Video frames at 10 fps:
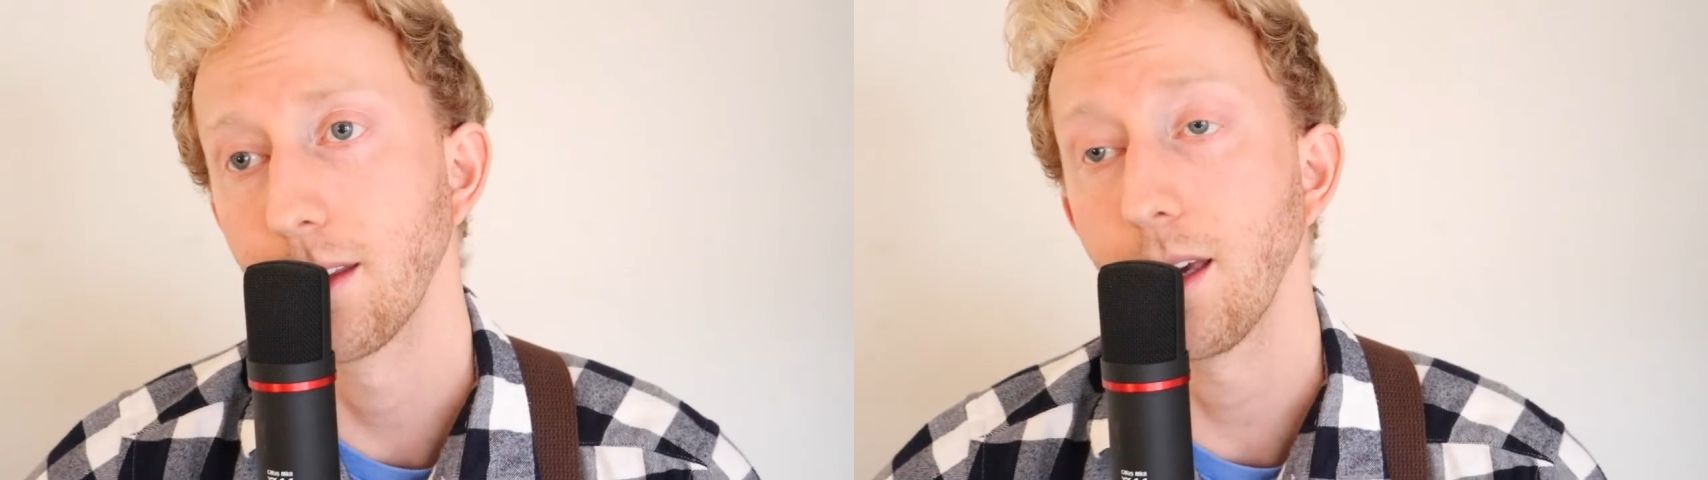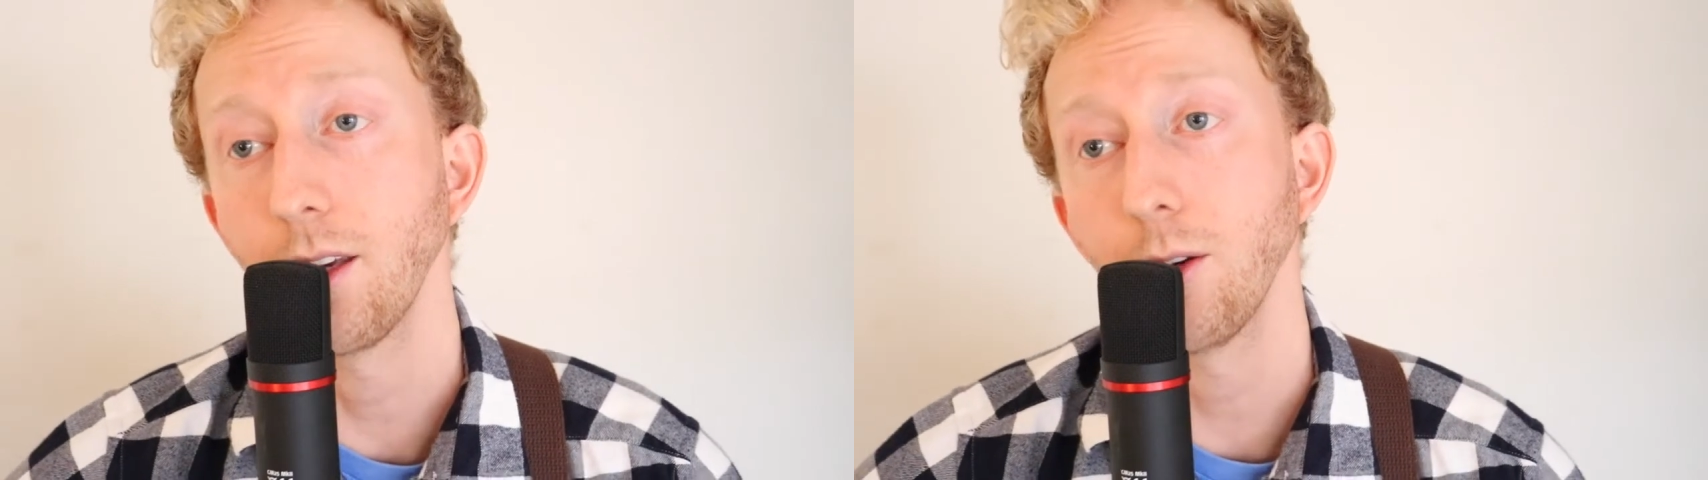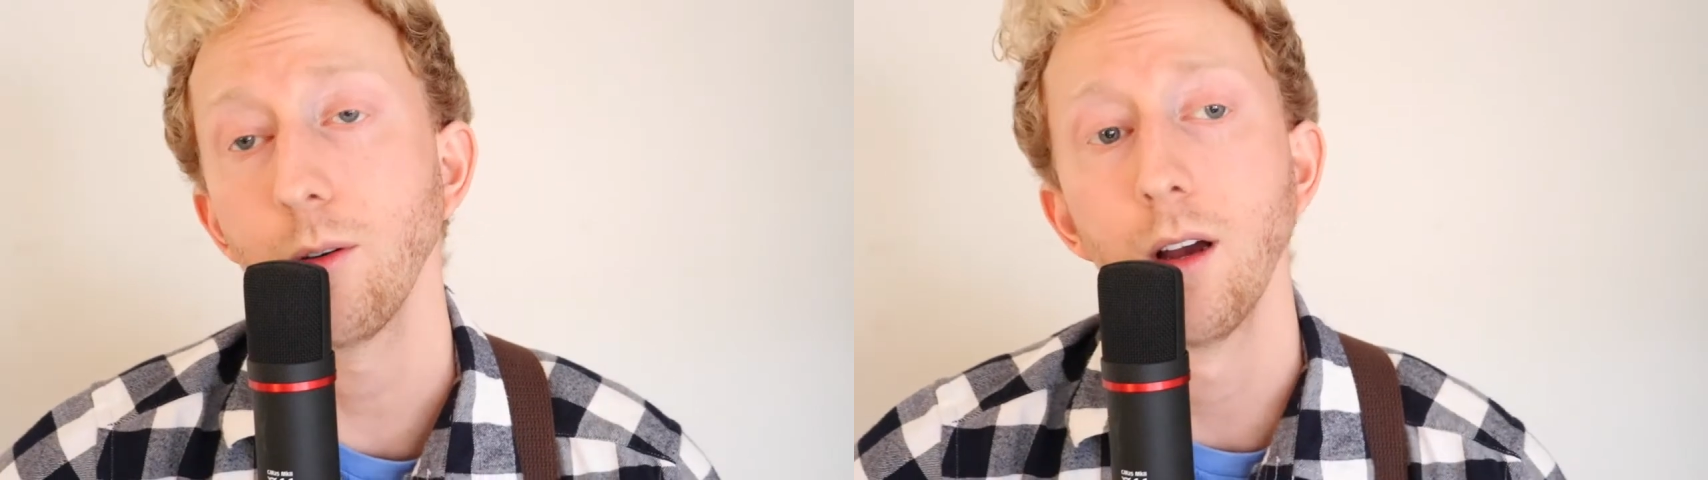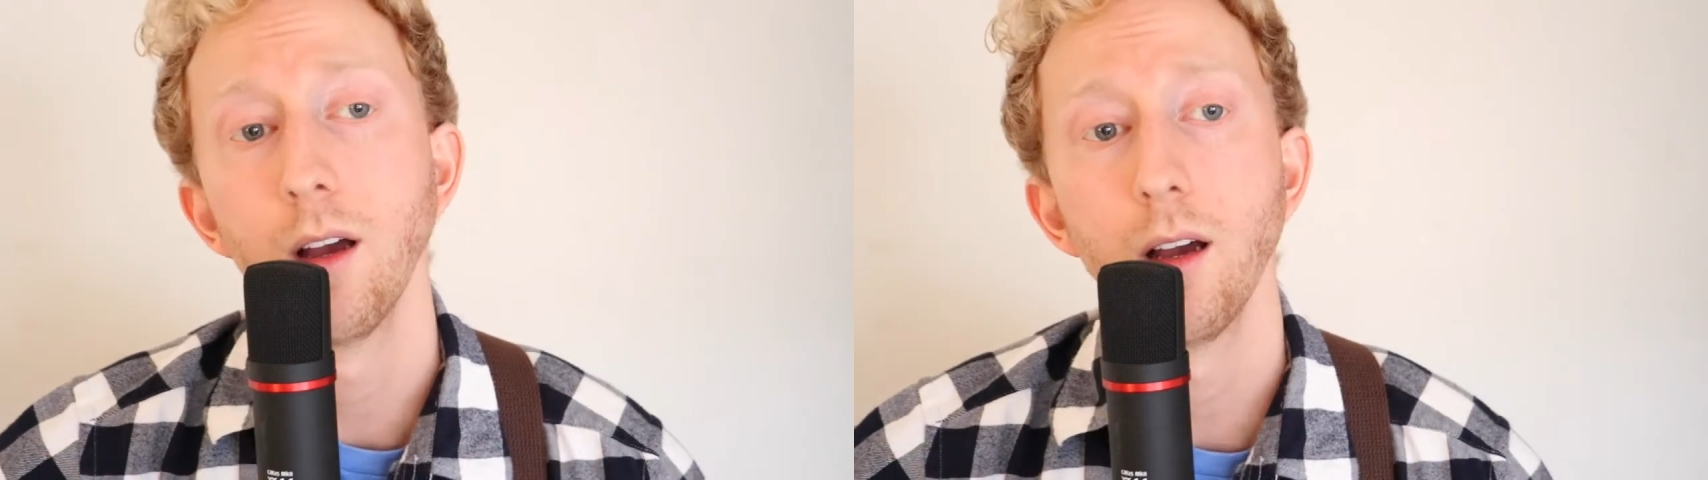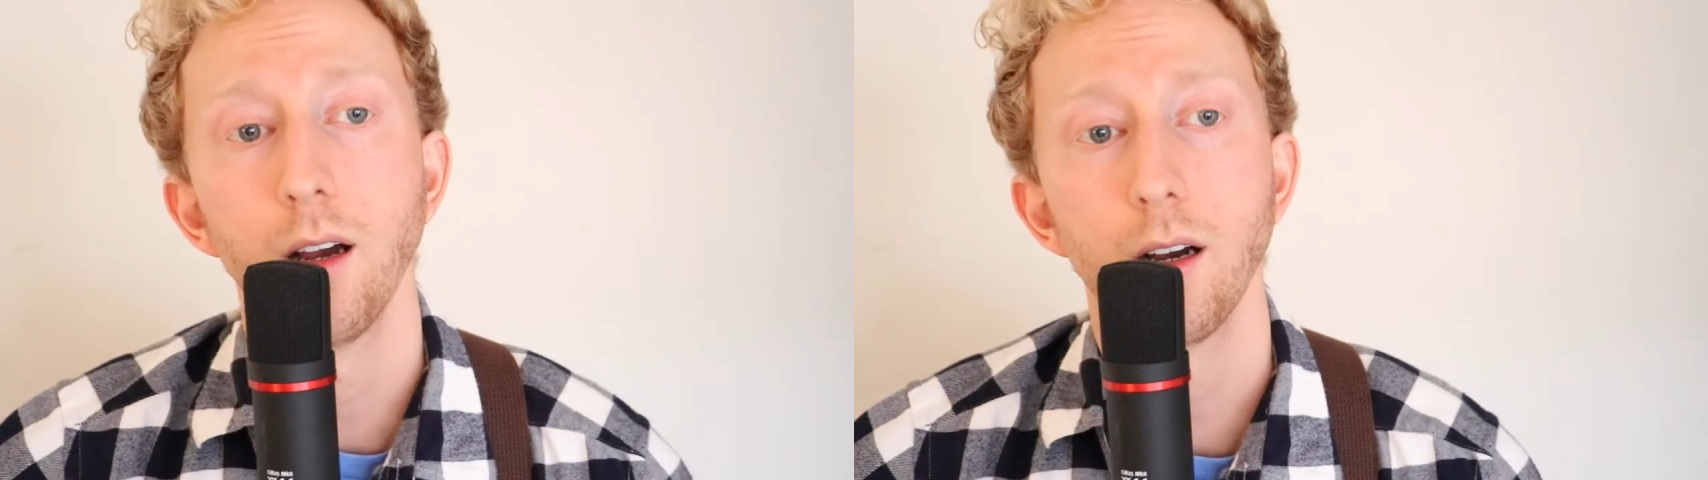Thank you.
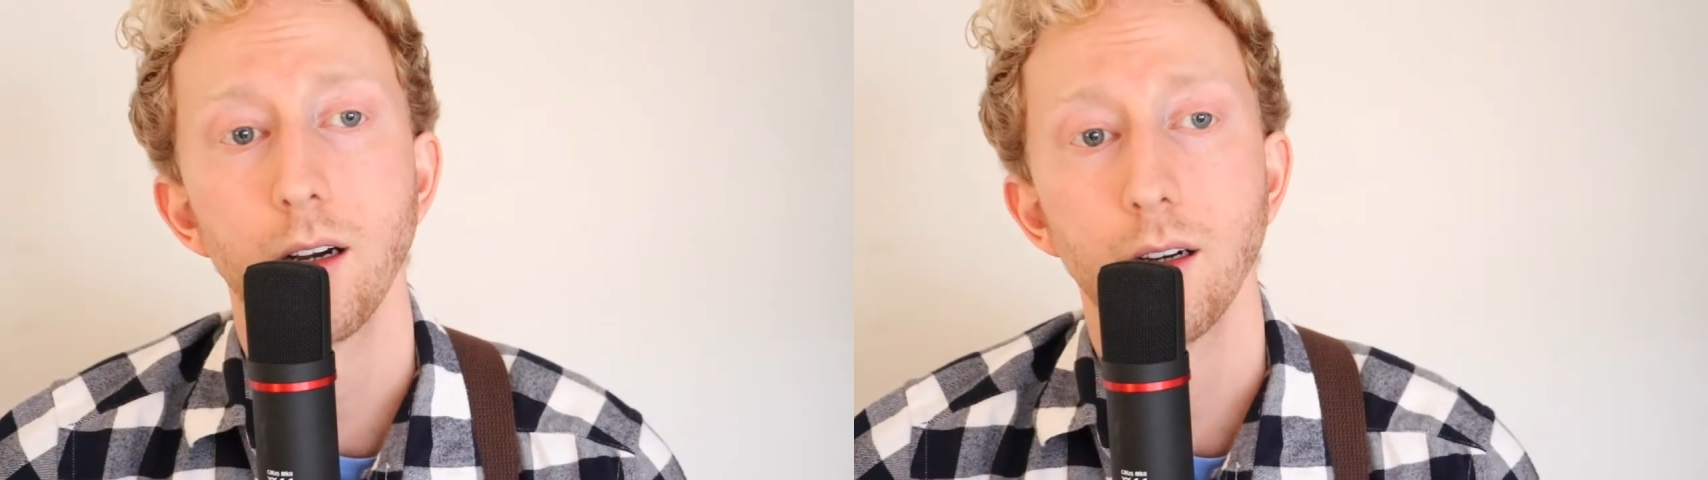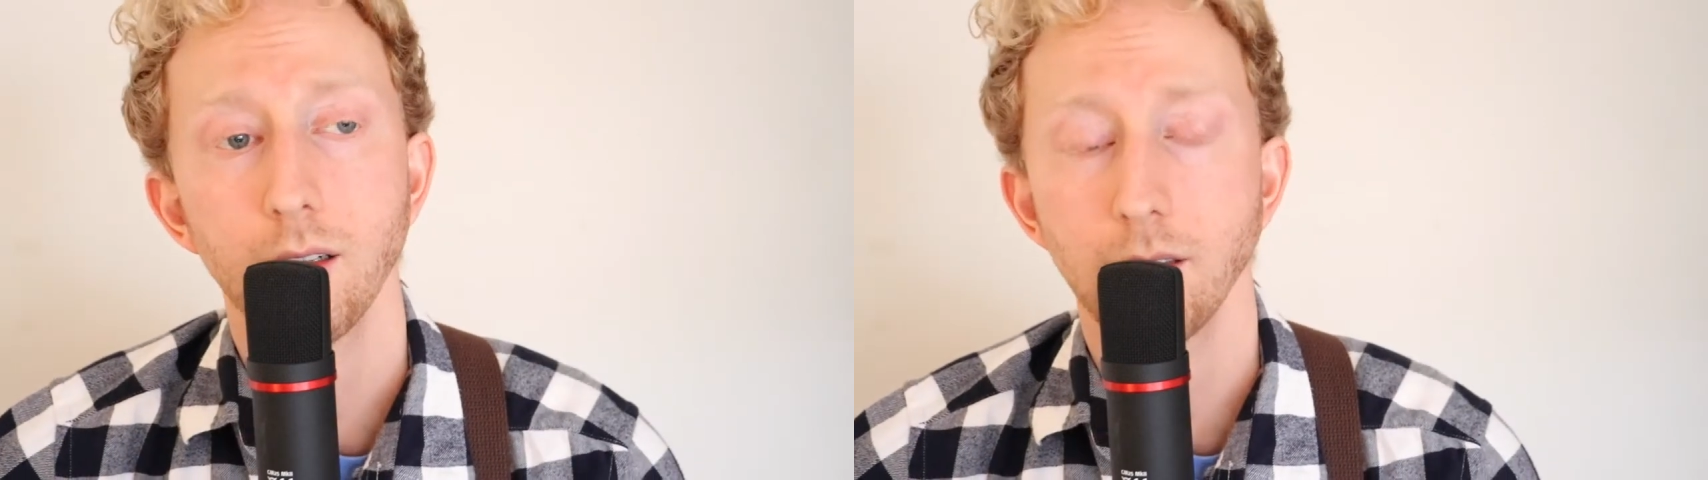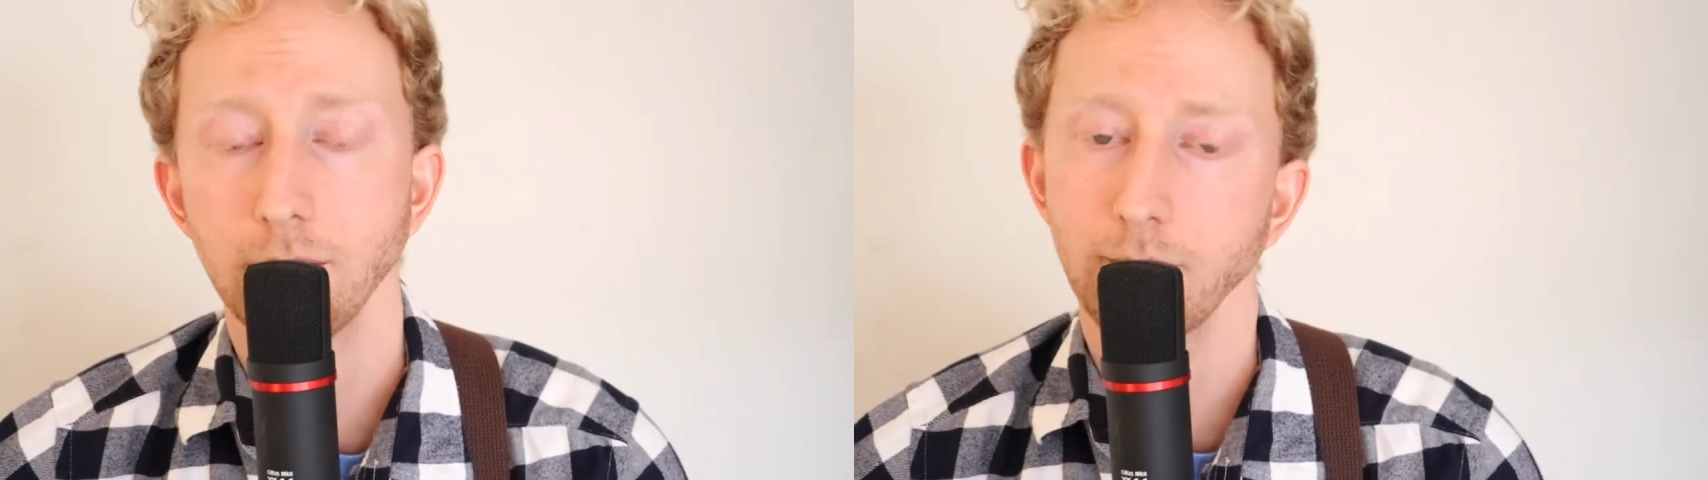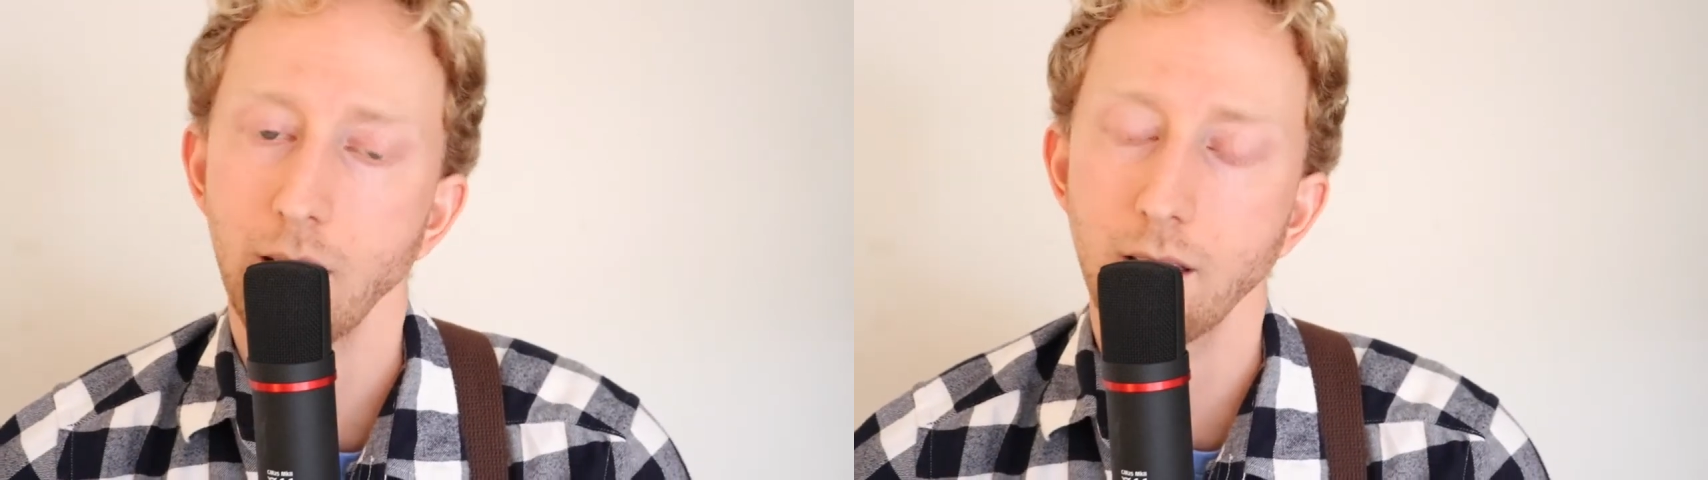I